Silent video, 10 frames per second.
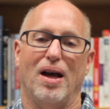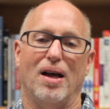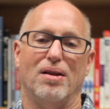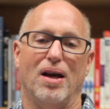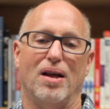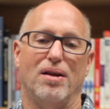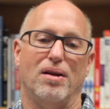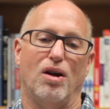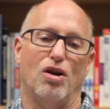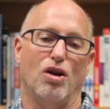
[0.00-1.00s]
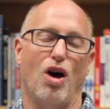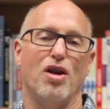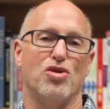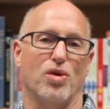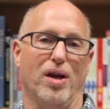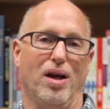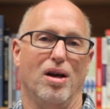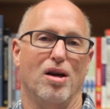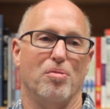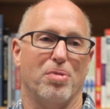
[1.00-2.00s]
in, in her laundry
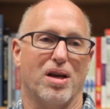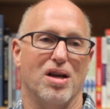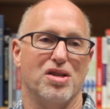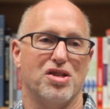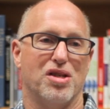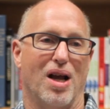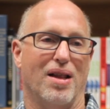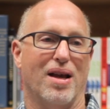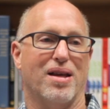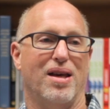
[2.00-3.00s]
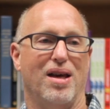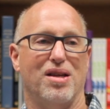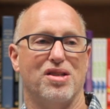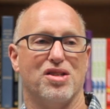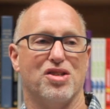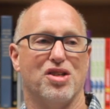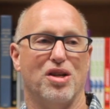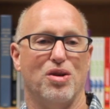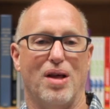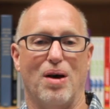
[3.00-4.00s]
because she had a lot of kids and she
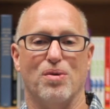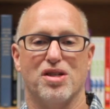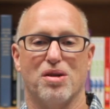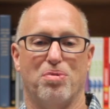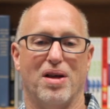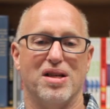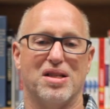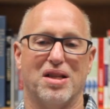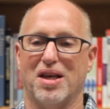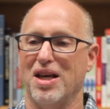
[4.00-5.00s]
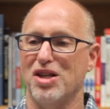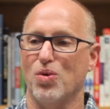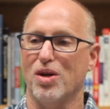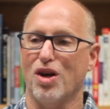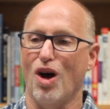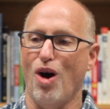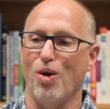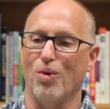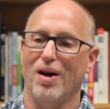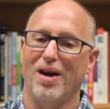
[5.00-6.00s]
knew that was a place that the kids wouldn't
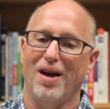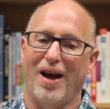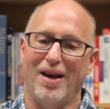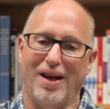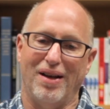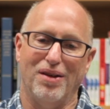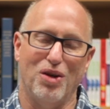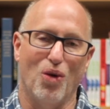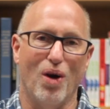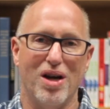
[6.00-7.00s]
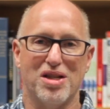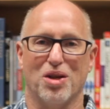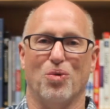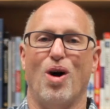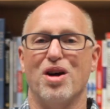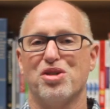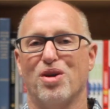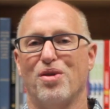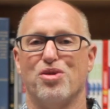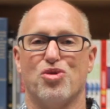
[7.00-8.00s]
go. And the noise of the washer
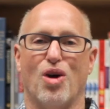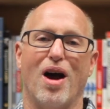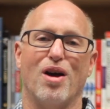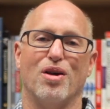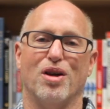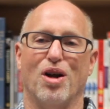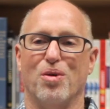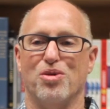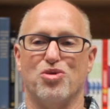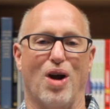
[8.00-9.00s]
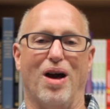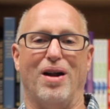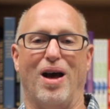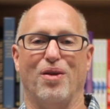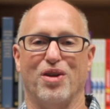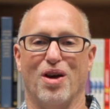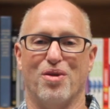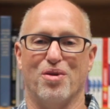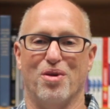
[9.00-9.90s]
and the dryer, you know, would drown out the other